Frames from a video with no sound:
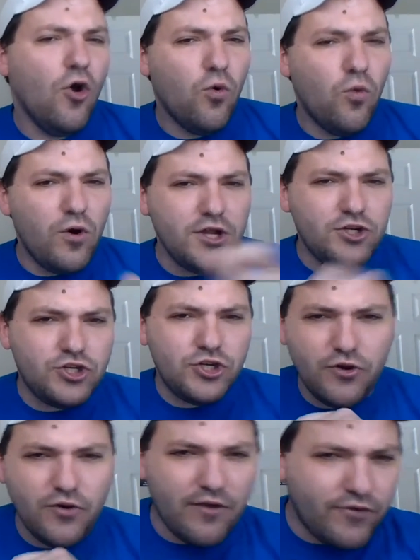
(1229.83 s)
Would
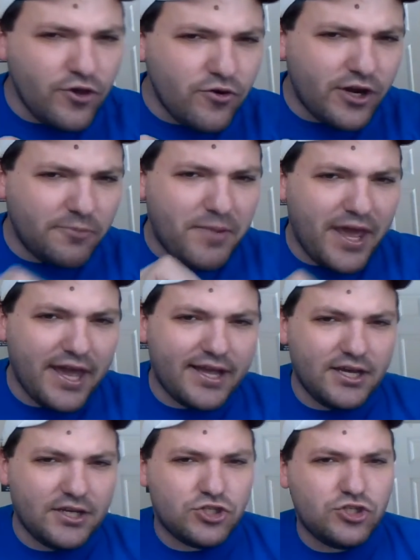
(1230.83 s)
you, if you could pick
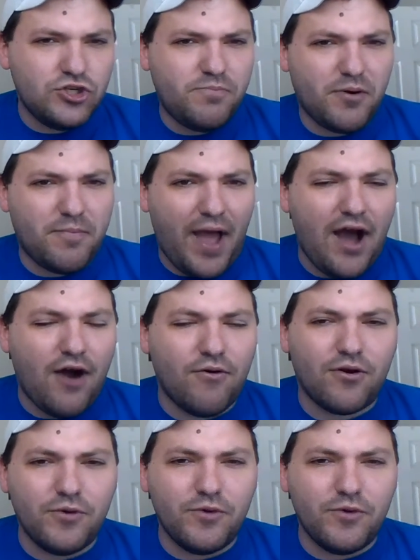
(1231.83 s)
a superpower,